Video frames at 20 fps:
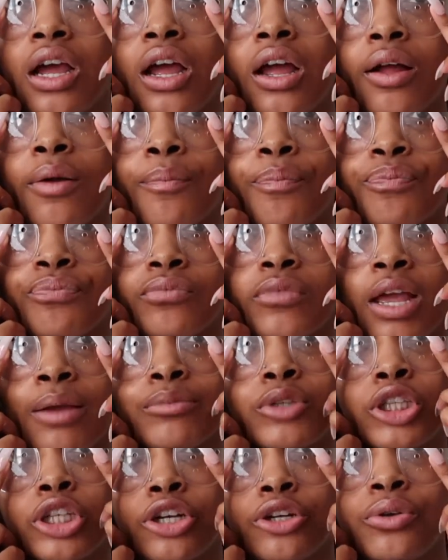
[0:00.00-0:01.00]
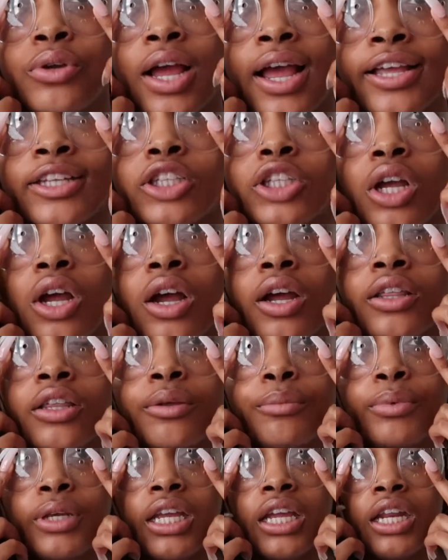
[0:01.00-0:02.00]
I'm sure you guys saw in
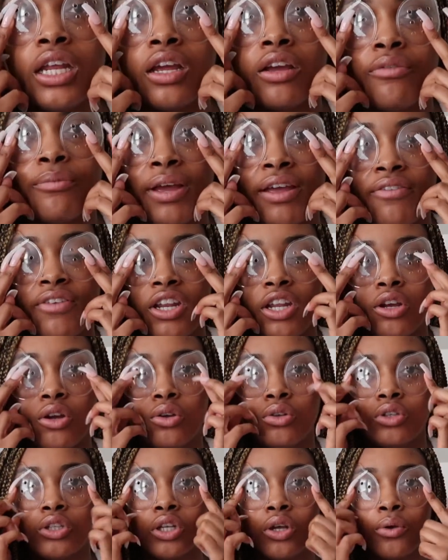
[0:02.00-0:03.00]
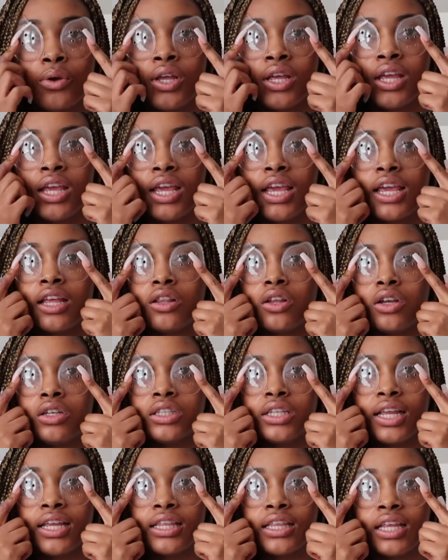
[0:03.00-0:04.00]
the beginning of my video. So it
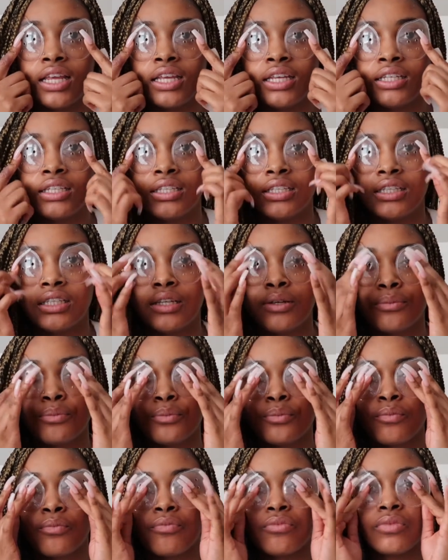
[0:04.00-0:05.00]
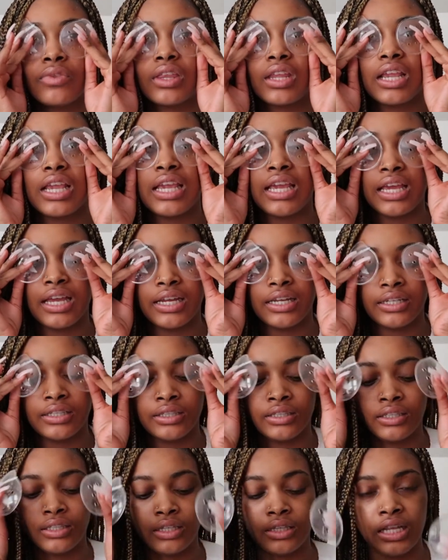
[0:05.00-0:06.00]
looks like this,
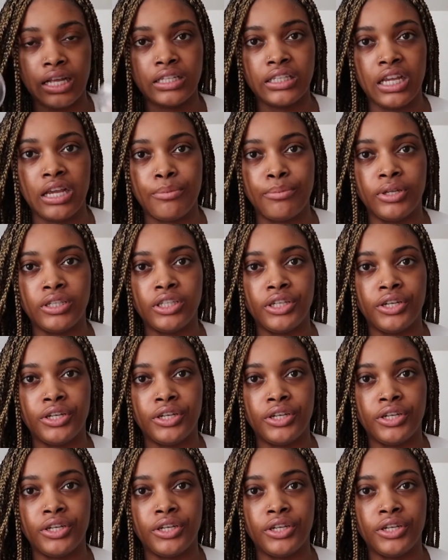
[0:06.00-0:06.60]
and they tape it